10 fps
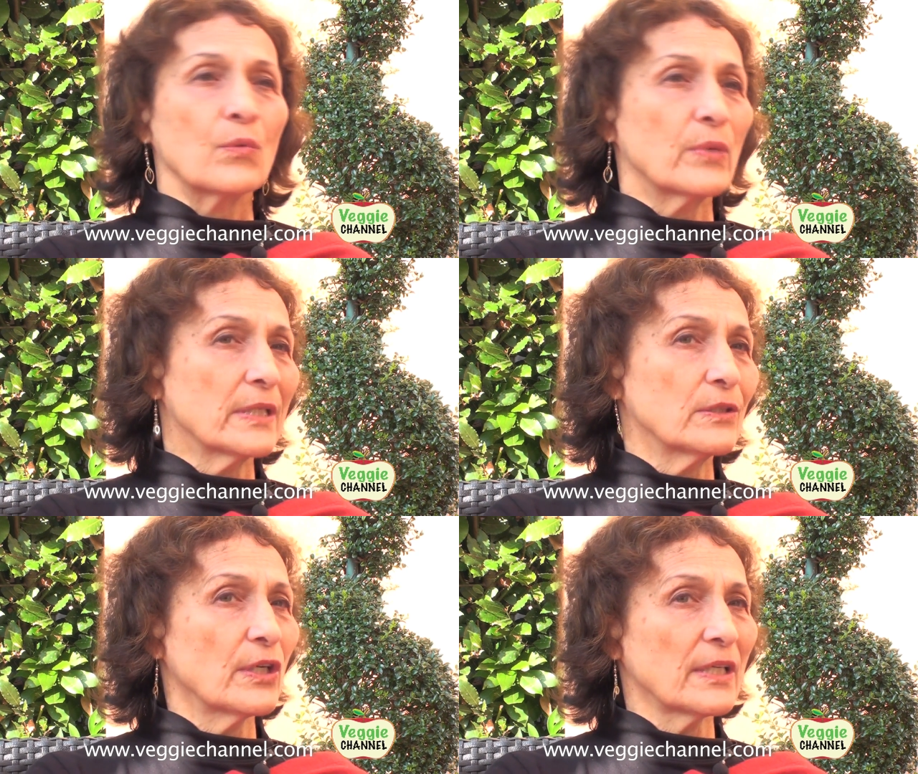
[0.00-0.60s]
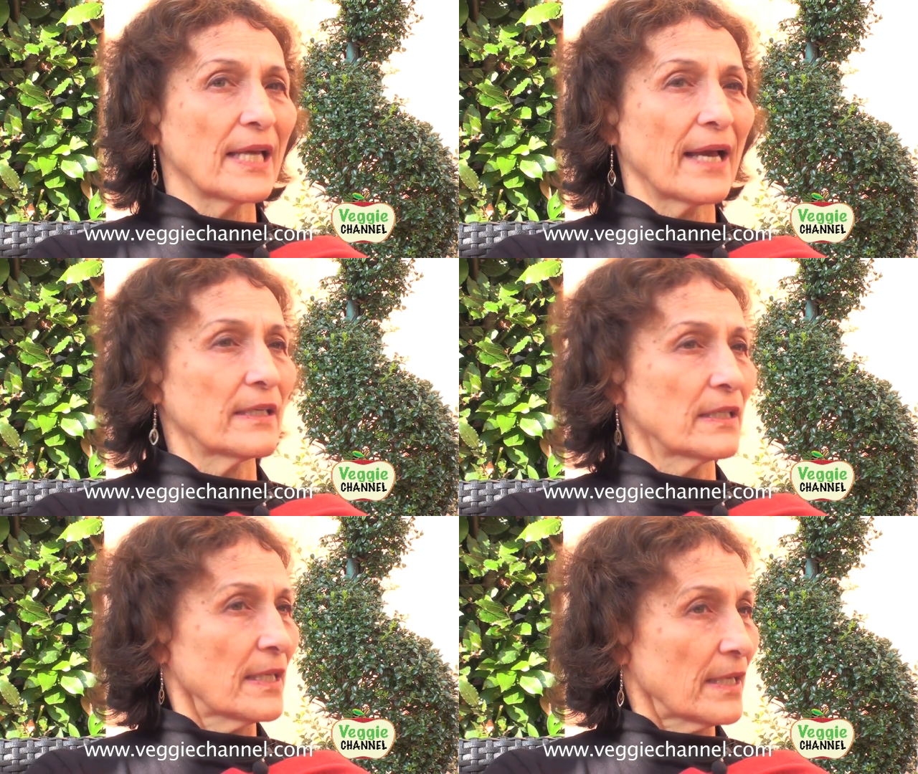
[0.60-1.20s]
we look
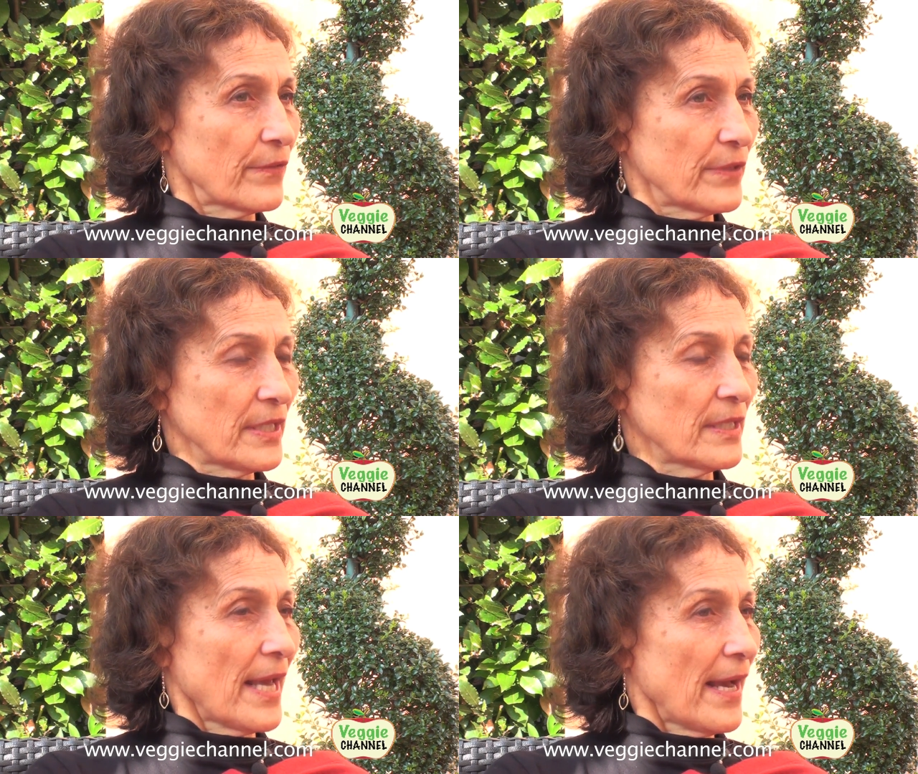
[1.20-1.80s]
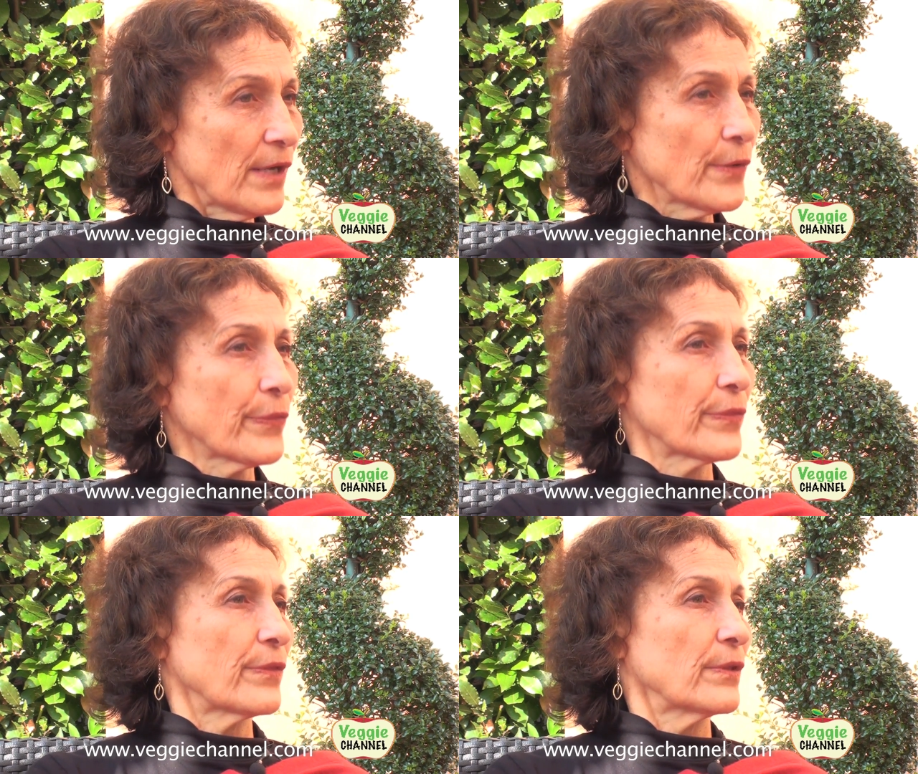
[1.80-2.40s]
at the health
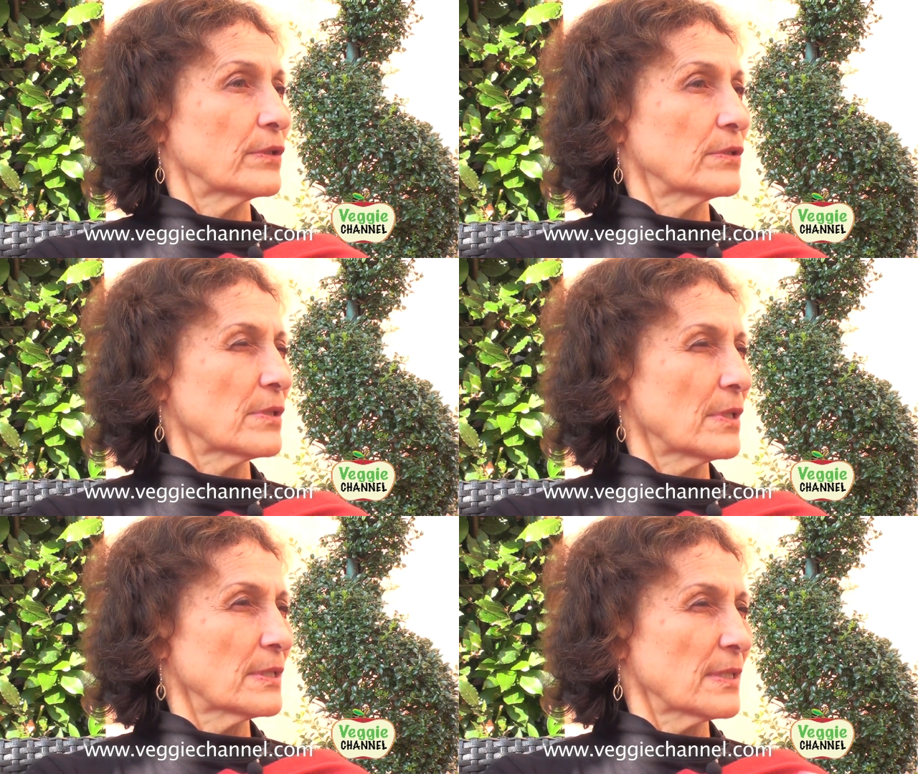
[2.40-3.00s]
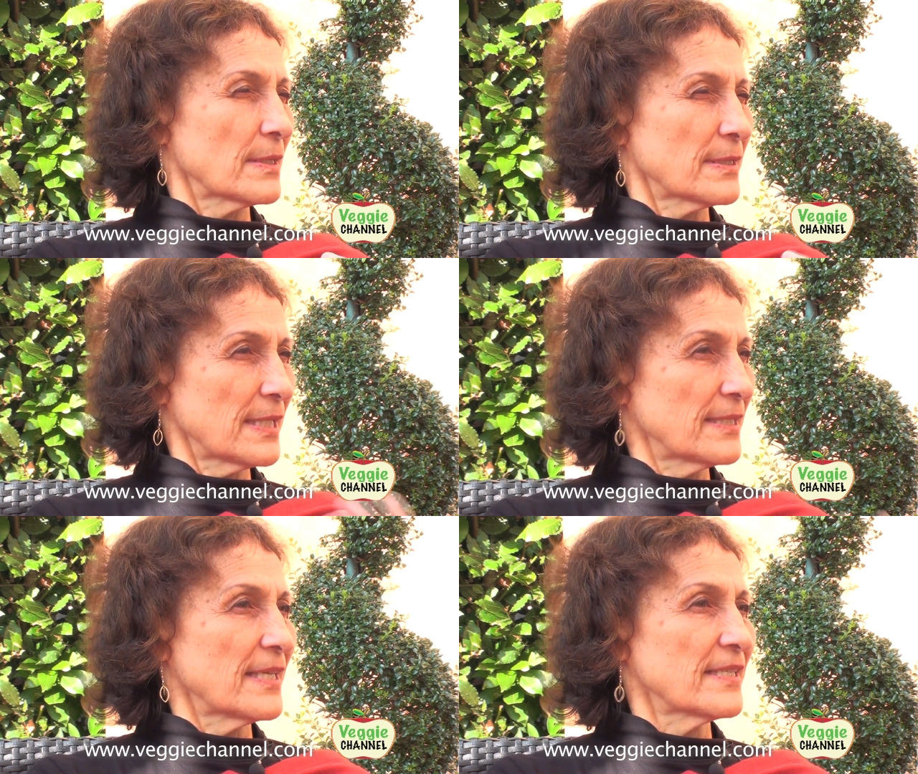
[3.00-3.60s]
uh,
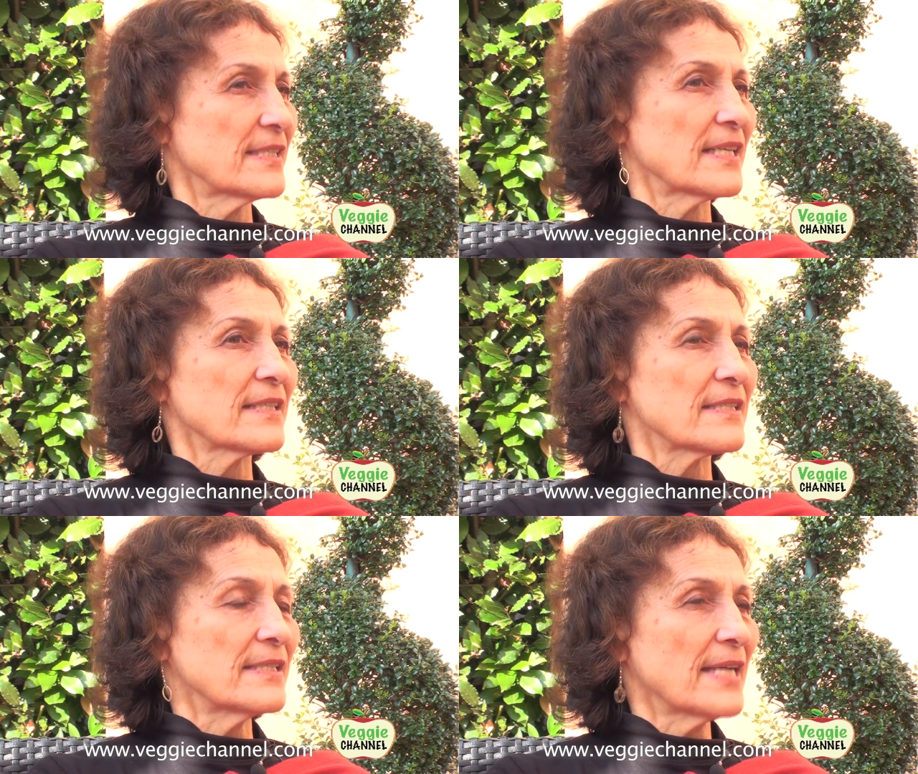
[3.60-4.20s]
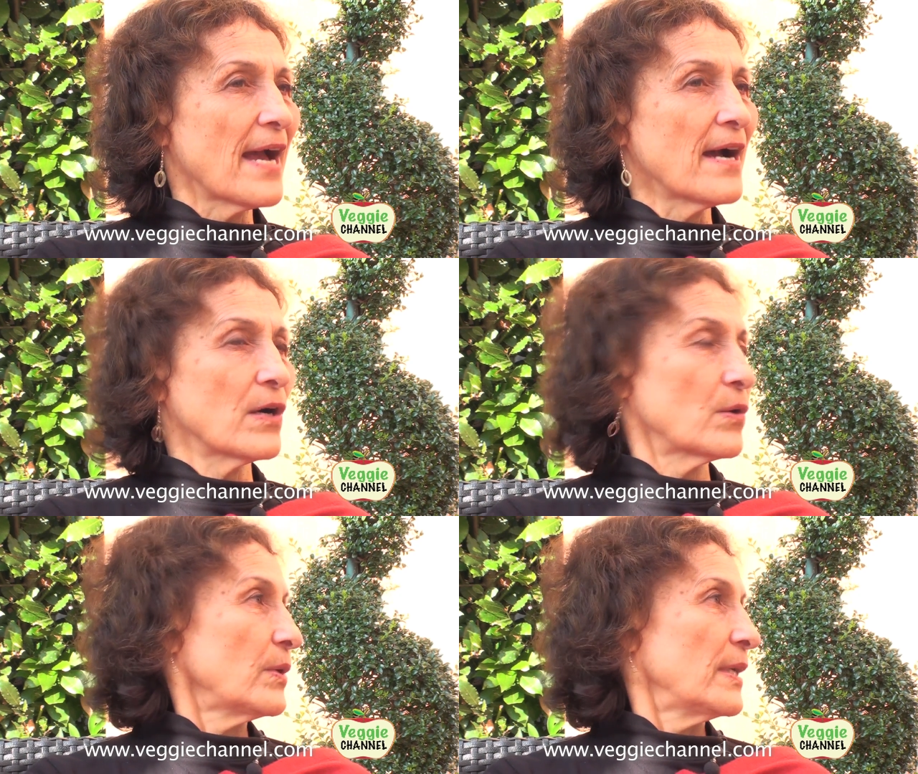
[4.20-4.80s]
statistics
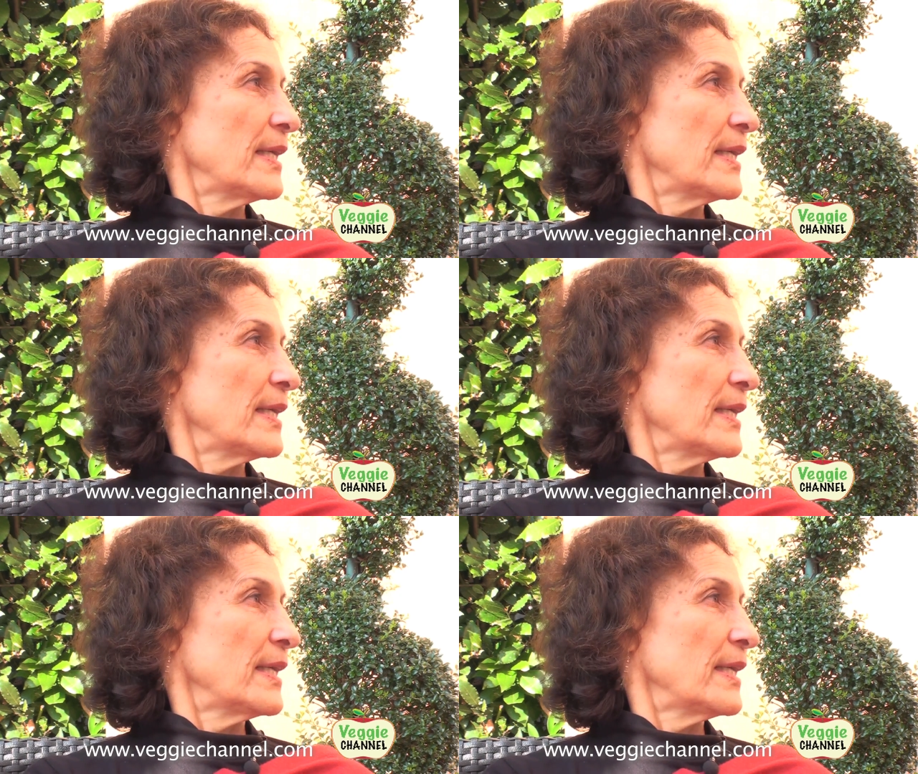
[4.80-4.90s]
now